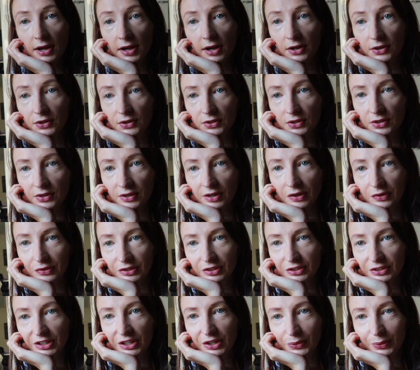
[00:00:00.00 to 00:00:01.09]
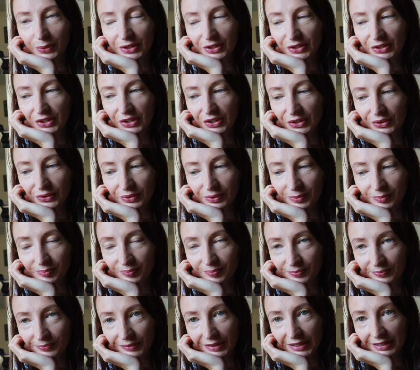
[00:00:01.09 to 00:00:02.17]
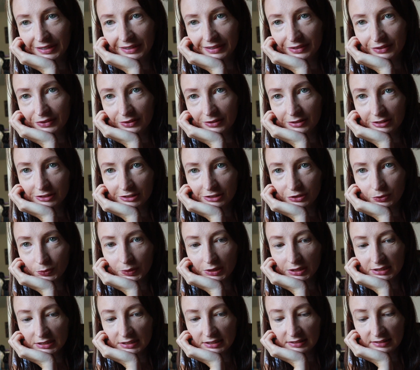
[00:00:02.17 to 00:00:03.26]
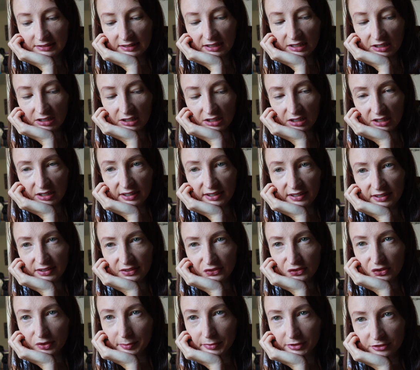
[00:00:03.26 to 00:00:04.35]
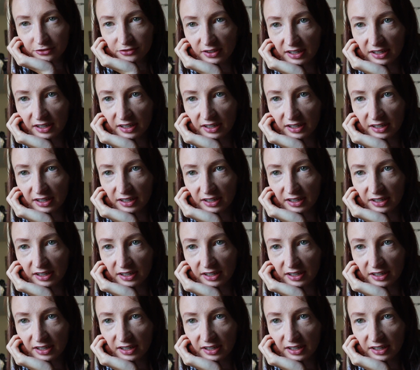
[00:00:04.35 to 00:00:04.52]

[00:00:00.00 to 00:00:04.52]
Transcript: I don't know how the day will go. My older one is a little bit